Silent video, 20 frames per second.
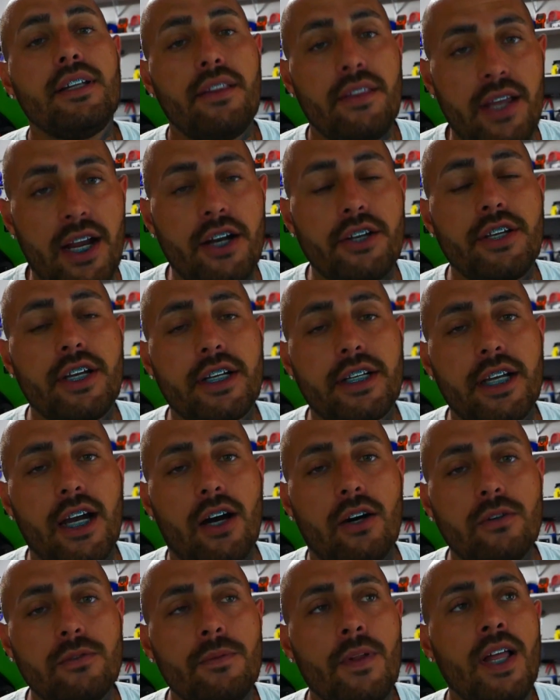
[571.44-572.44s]
There you
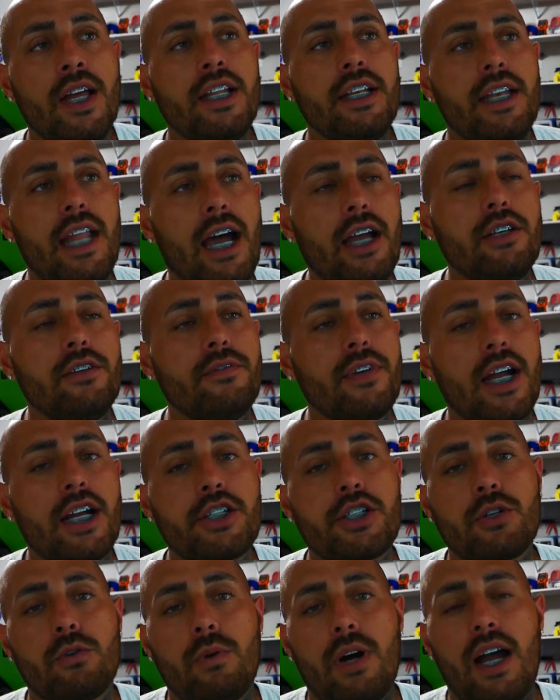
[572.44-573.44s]
go. Now you've
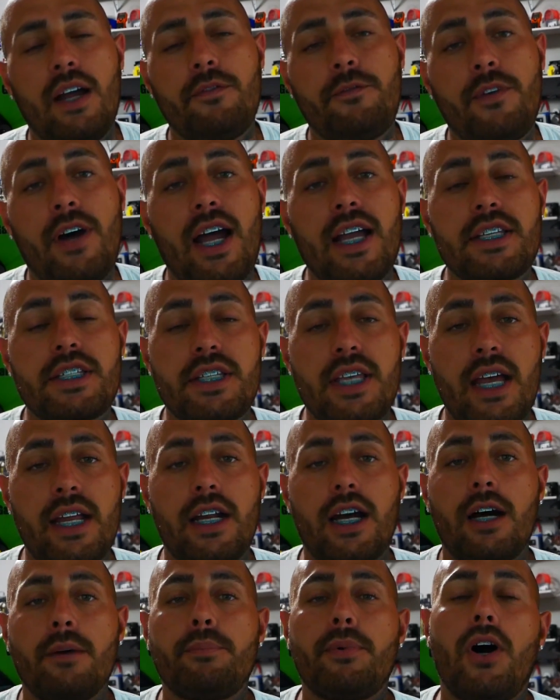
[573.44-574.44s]
got your Wi-Fi set
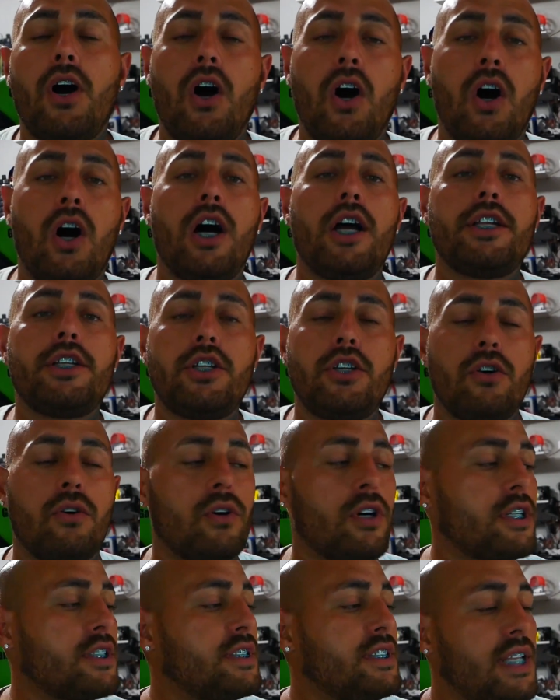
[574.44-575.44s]
up on
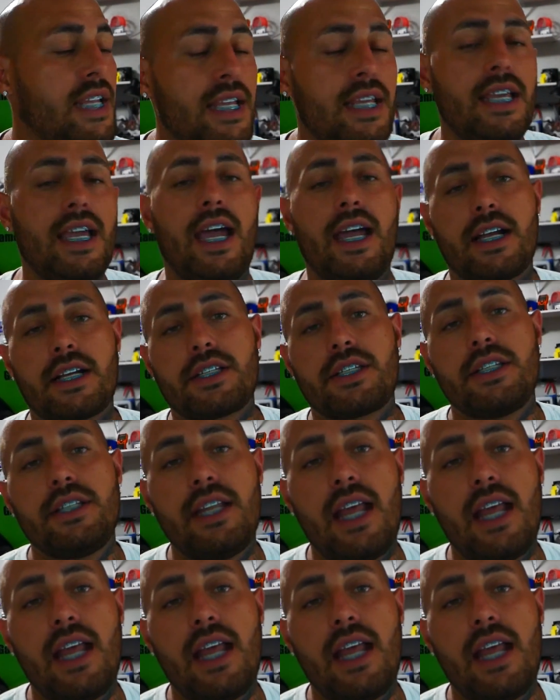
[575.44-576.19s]
your T X.